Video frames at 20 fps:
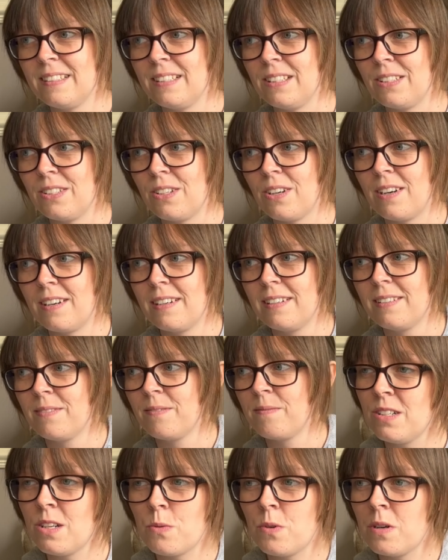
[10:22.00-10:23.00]
She's gone.
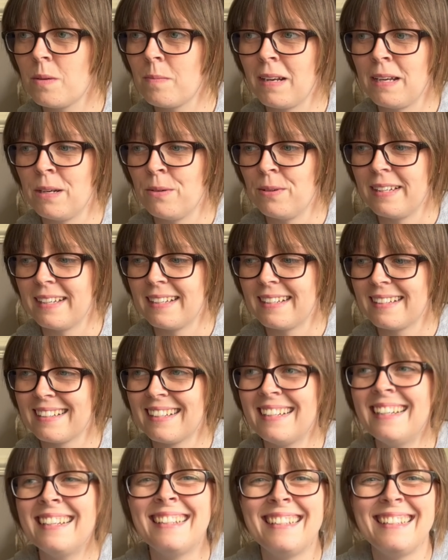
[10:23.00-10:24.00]
You don't want to play with it.
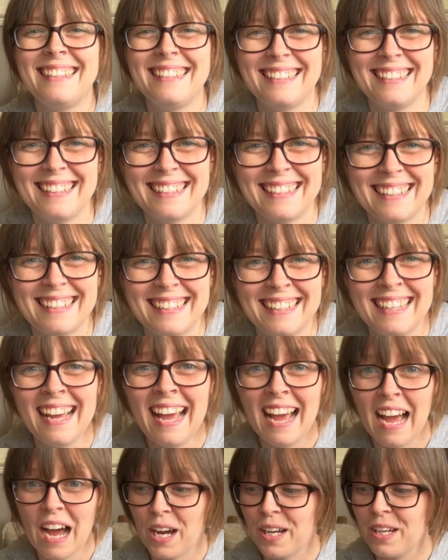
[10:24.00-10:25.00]

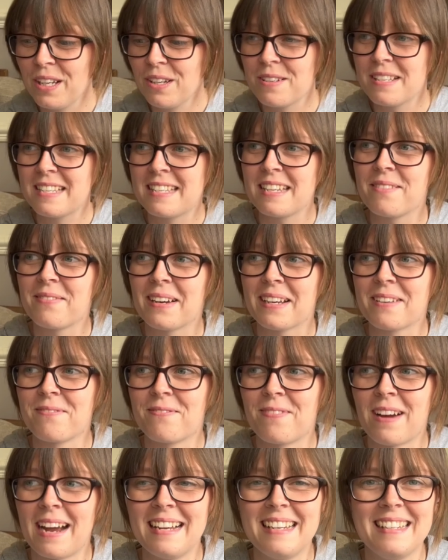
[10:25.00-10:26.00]
I'm gonna go and see if I
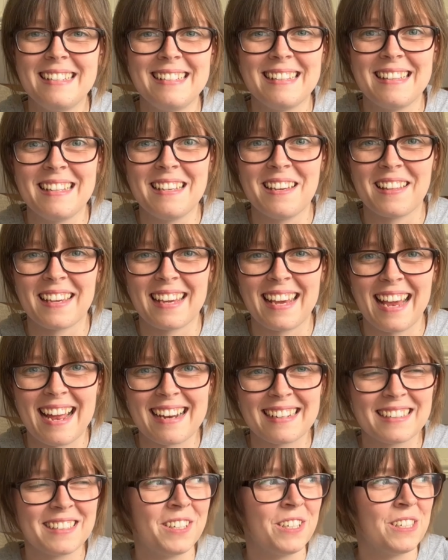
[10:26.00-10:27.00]
can find the other
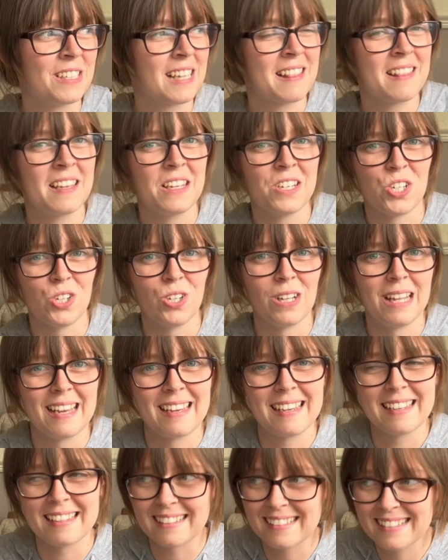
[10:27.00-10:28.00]
cat because I think she'll
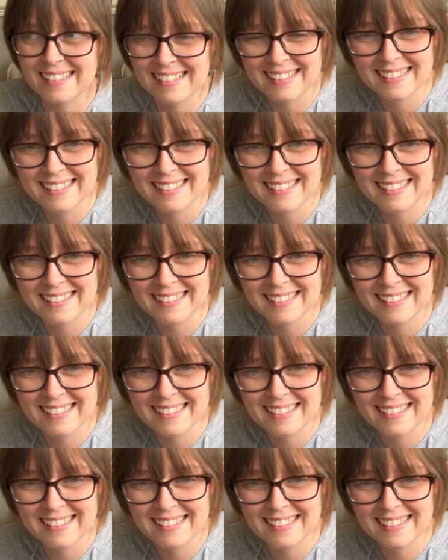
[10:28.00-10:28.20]
like it.